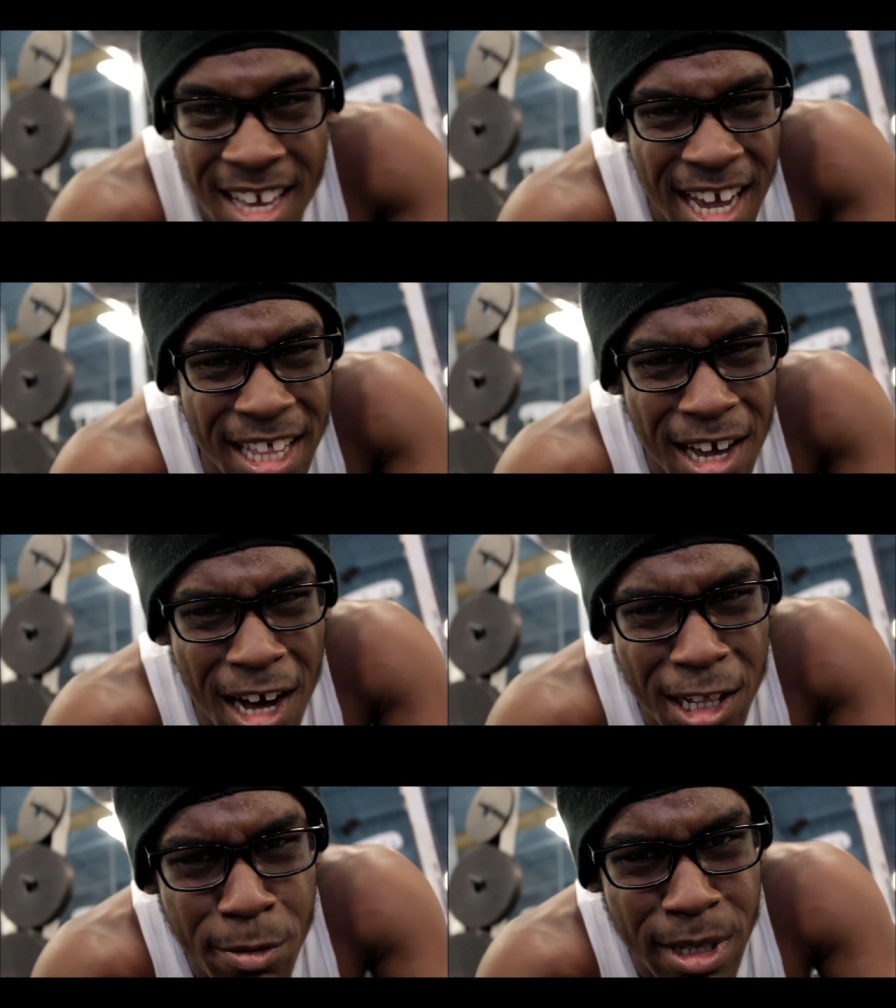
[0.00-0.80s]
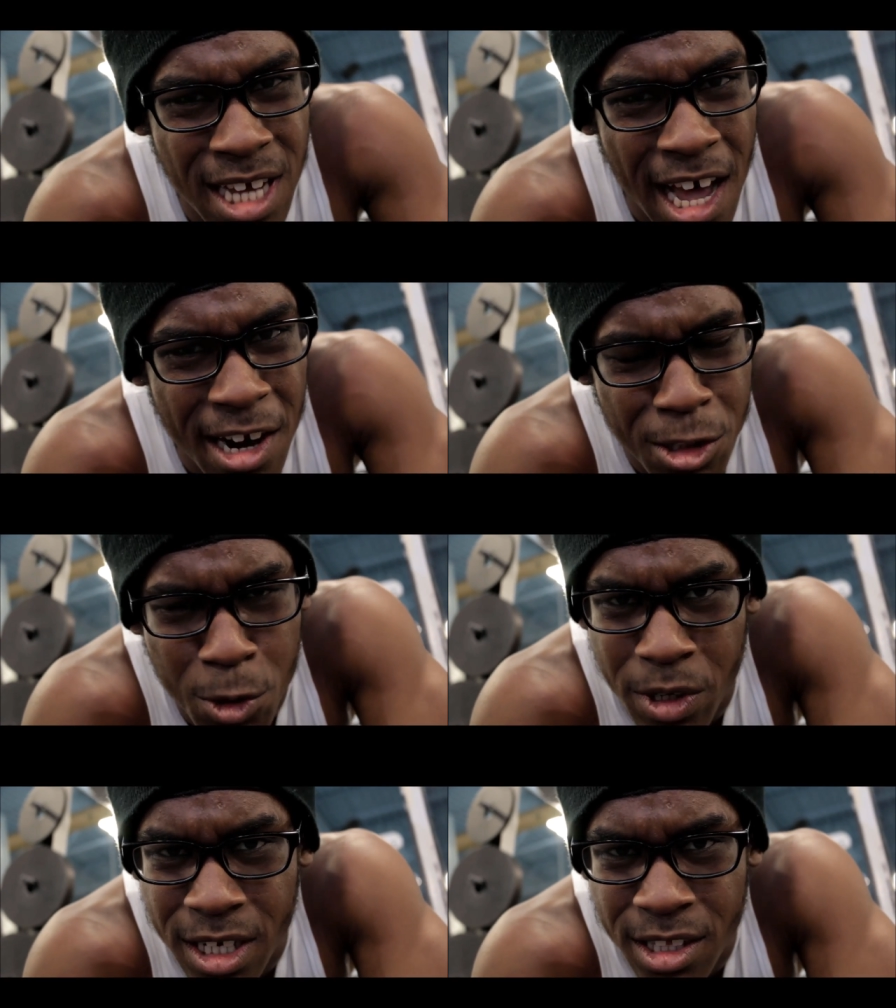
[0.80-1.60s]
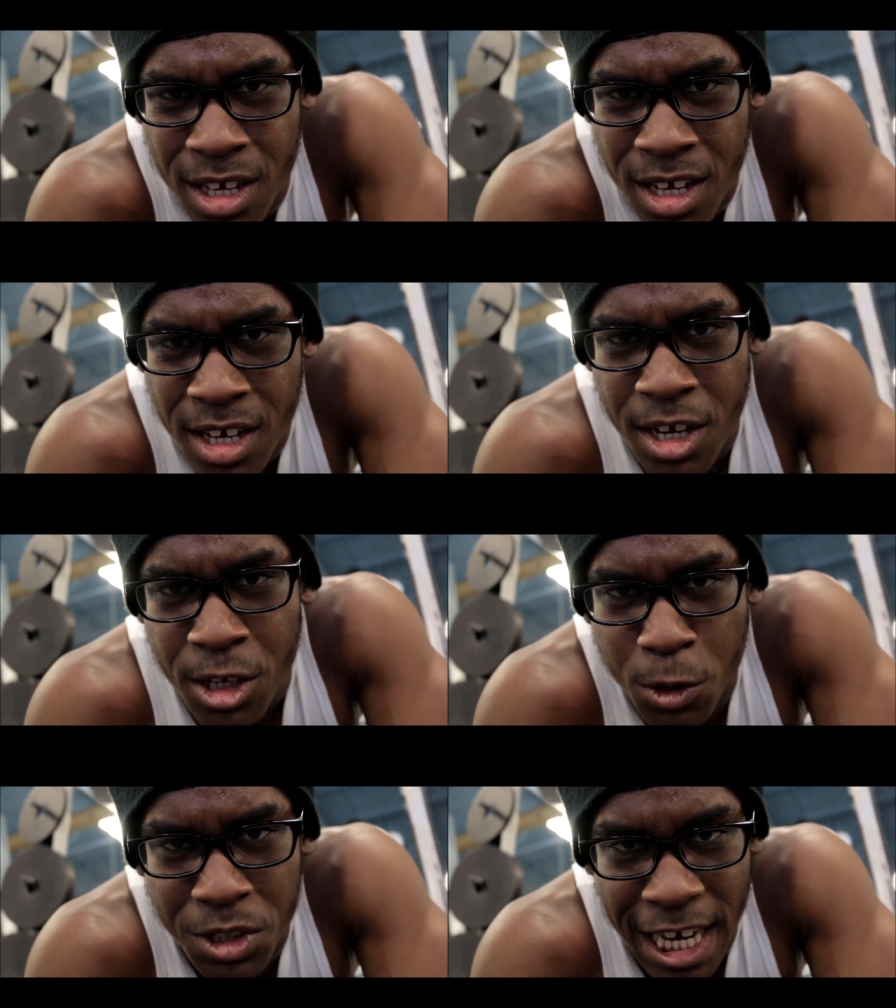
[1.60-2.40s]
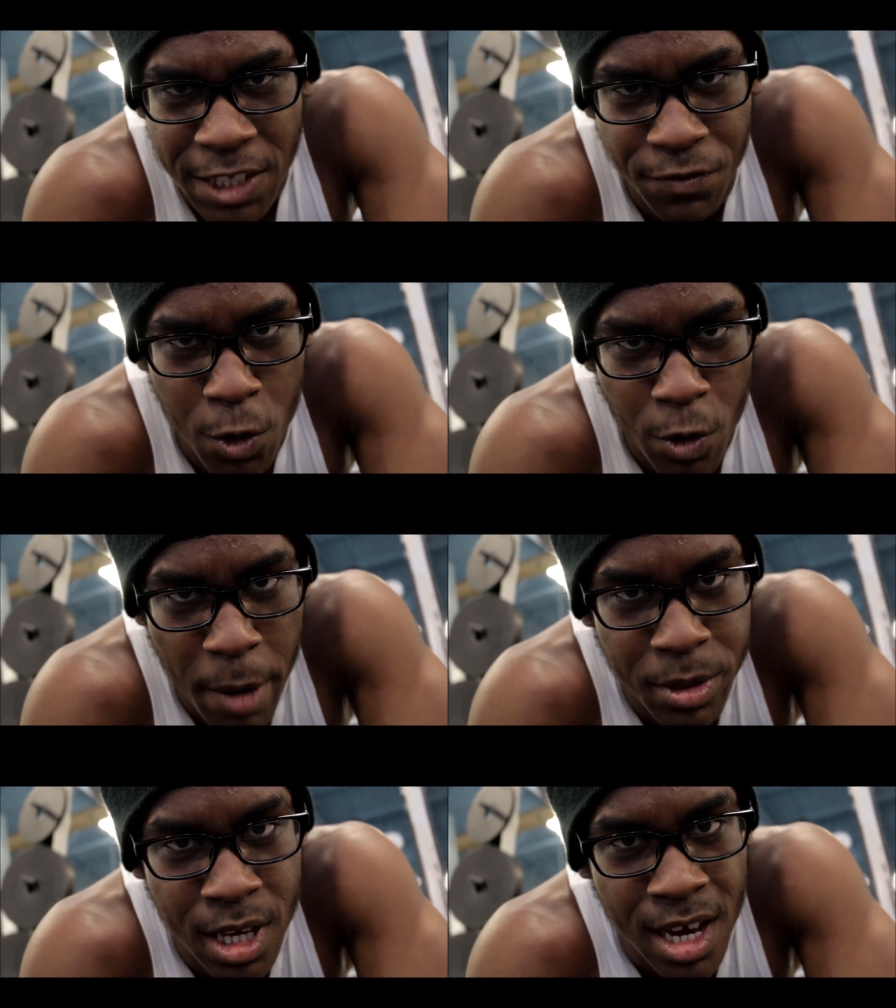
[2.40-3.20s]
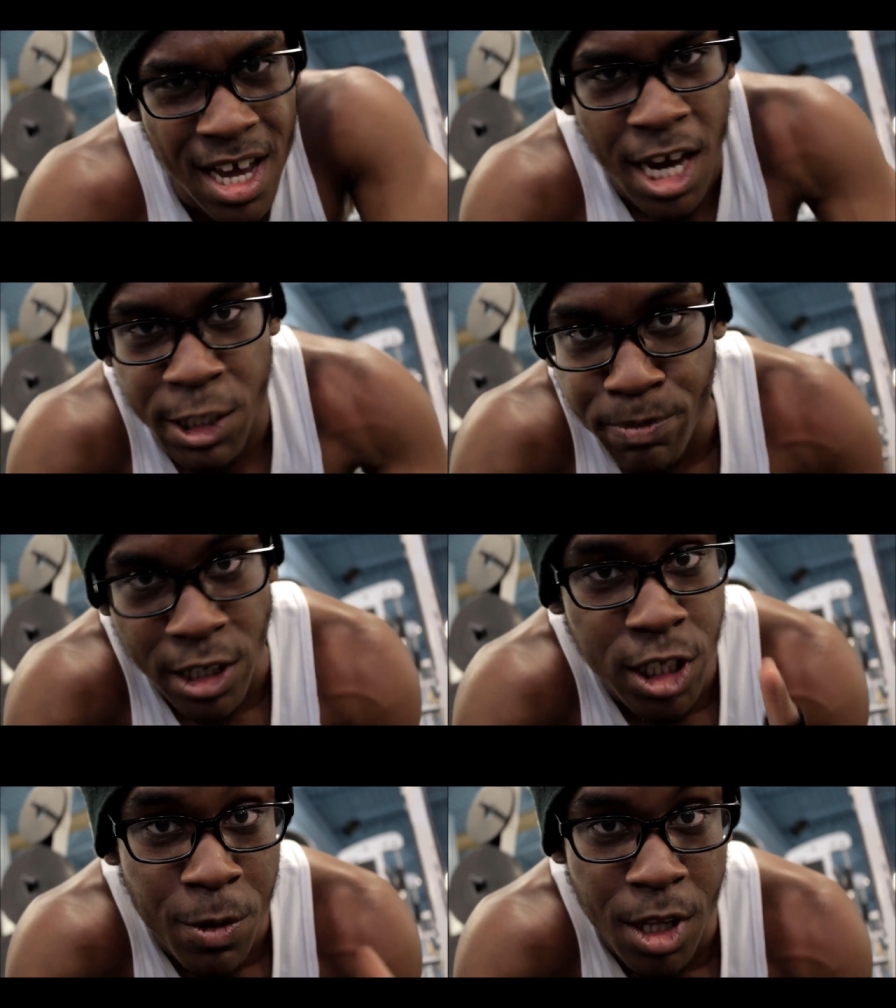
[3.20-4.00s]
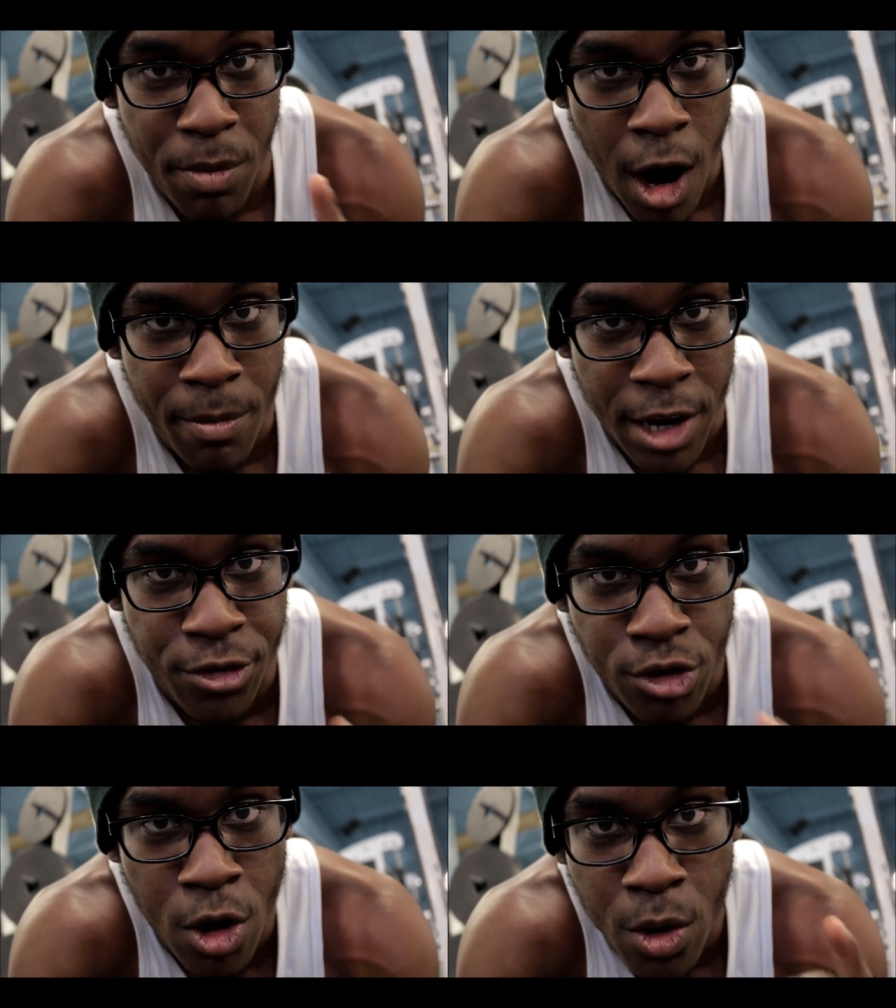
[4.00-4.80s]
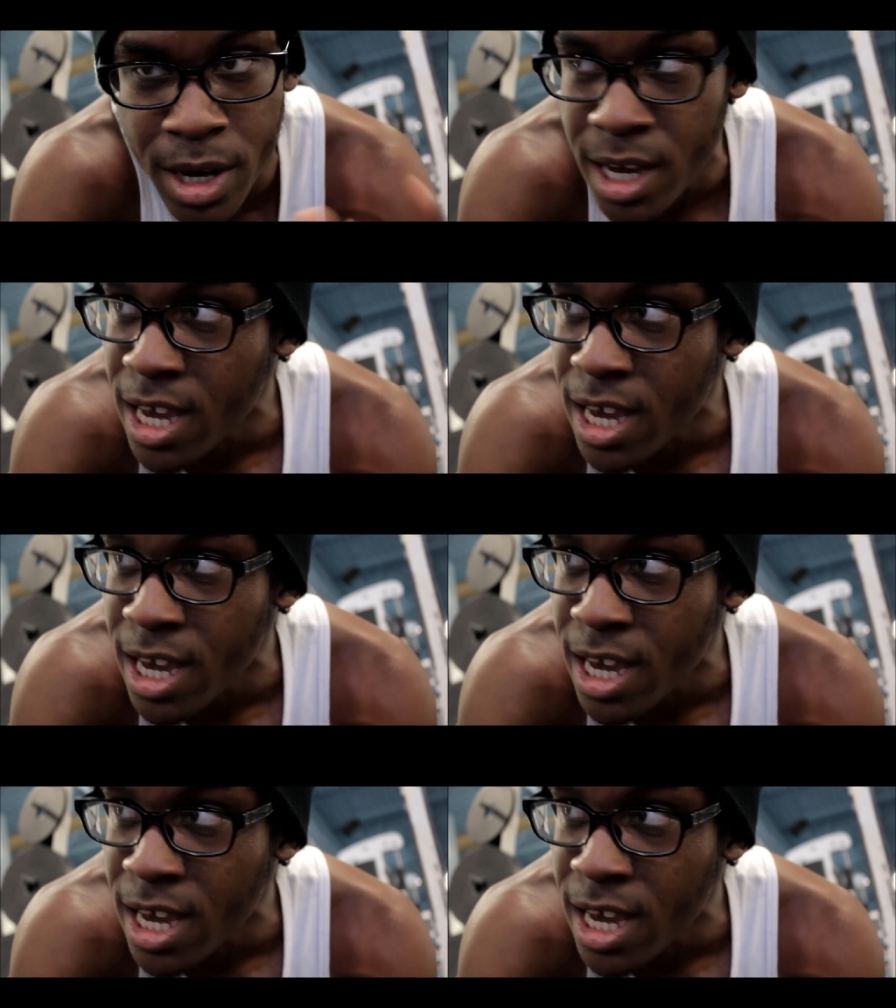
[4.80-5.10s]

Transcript: kind of got a little bit tired doing those last few reps, especially with the bar at my throat.